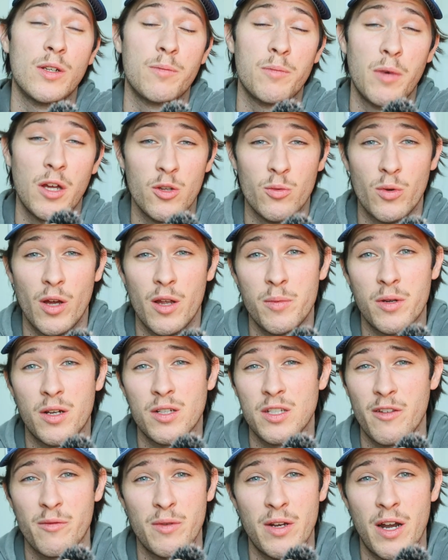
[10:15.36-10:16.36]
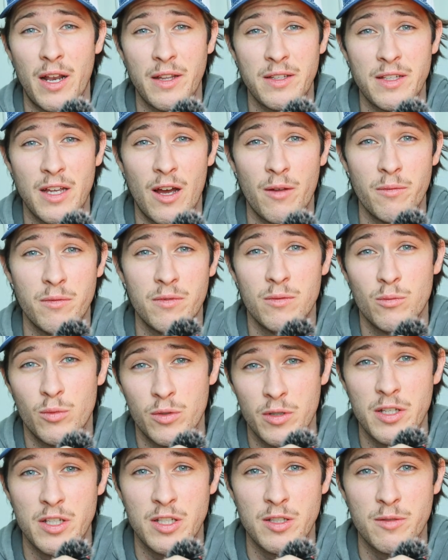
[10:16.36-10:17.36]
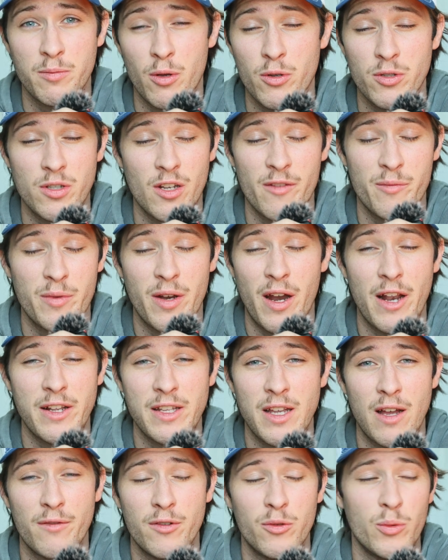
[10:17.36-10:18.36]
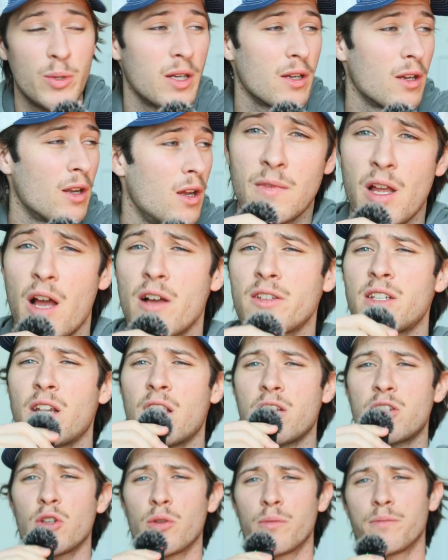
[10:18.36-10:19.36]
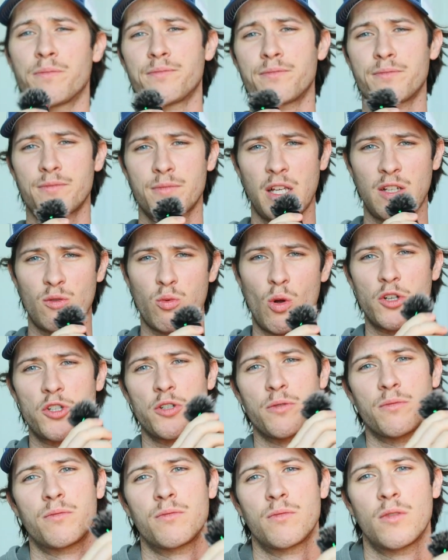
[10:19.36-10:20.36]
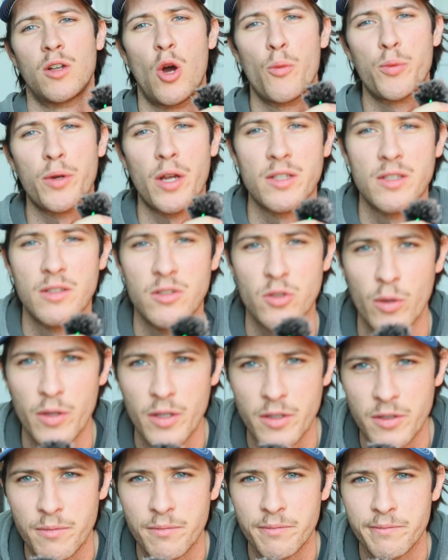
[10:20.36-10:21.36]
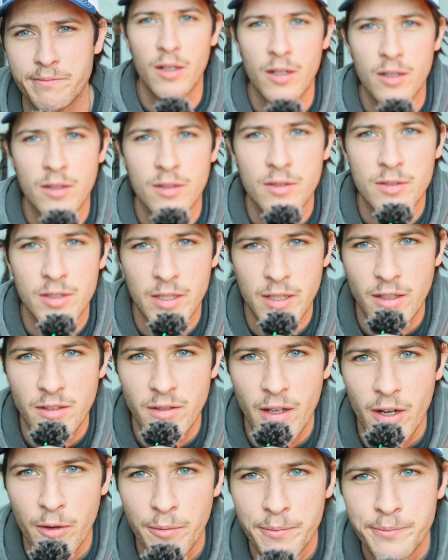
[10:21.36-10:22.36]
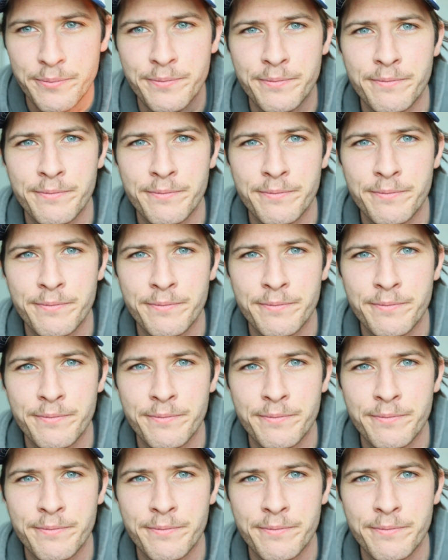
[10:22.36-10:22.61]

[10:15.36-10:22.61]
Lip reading: week, by the way, because I've been out of town. When this is posted, I've been out of town for a week. I'll see you guys soon. Thanks for watching. Hope you guys enjoy this. See you guys later.